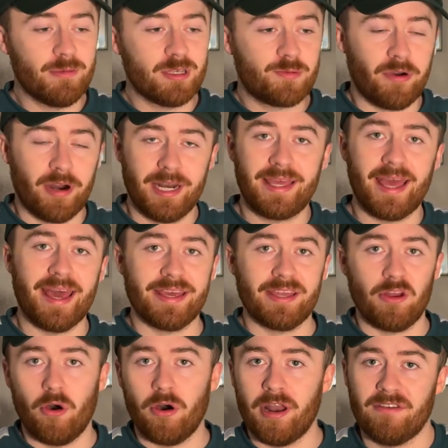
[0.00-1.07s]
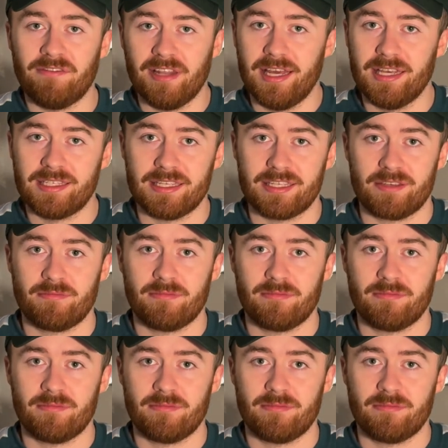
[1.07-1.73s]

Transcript: is predicated on athleticism.